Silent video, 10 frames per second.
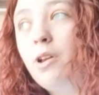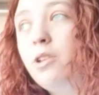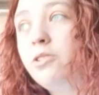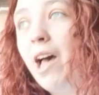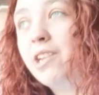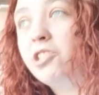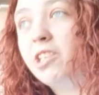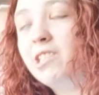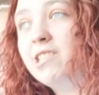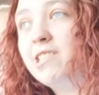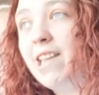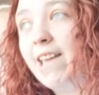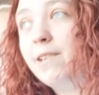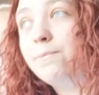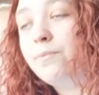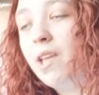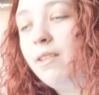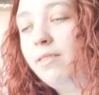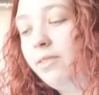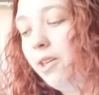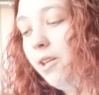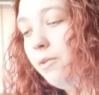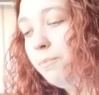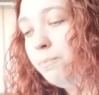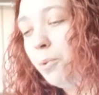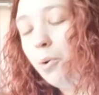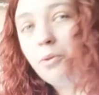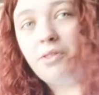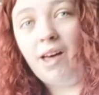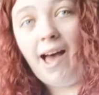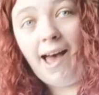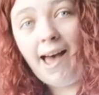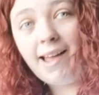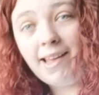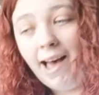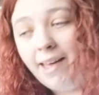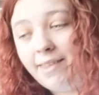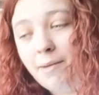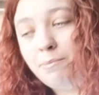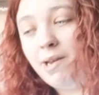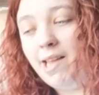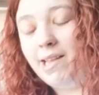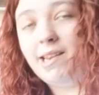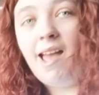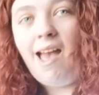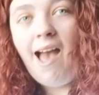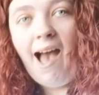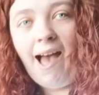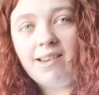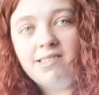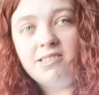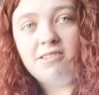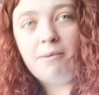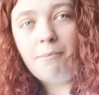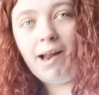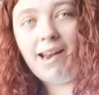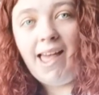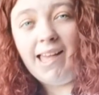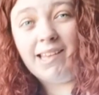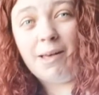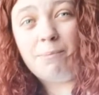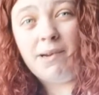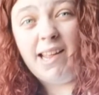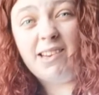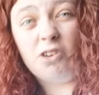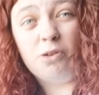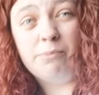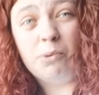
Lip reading: So as you can see, that both the hi-hat that I'm playing and my leg are played on number